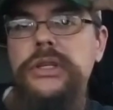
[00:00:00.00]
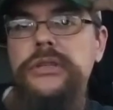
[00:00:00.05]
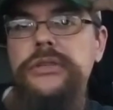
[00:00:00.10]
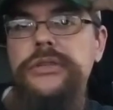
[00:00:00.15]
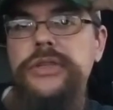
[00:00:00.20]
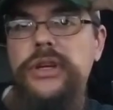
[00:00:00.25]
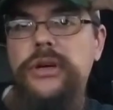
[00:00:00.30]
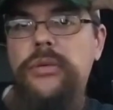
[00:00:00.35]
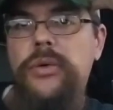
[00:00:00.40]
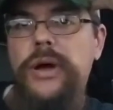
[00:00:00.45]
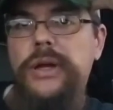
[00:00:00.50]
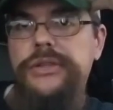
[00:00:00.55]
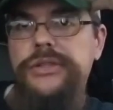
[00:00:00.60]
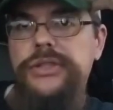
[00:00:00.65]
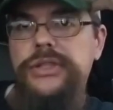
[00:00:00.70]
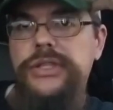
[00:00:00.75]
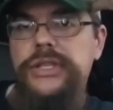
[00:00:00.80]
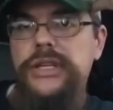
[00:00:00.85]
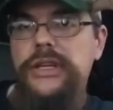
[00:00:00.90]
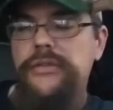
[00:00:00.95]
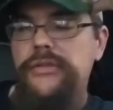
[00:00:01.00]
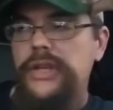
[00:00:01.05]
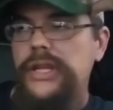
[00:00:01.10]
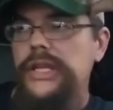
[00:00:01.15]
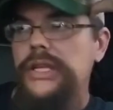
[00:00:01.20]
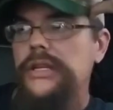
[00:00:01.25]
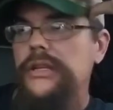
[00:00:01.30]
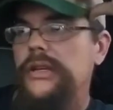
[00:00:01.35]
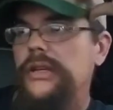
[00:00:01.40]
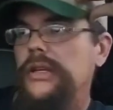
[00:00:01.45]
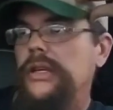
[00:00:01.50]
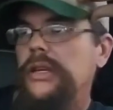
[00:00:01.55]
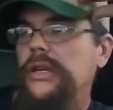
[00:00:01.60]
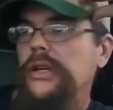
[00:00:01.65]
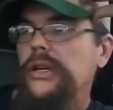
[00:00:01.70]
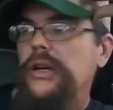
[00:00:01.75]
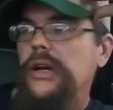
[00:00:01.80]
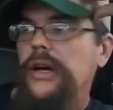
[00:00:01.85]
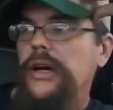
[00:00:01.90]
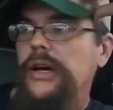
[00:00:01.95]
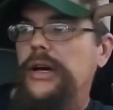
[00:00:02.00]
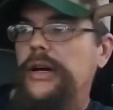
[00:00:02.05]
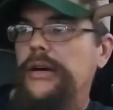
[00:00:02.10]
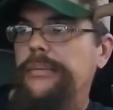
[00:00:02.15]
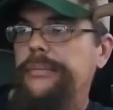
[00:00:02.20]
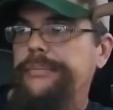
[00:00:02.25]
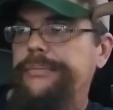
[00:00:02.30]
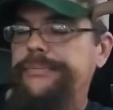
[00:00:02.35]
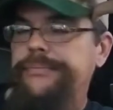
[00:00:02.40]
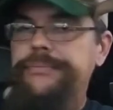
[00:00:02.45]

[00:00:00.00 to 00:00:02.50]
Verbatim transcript: instead of watching TV. Uh,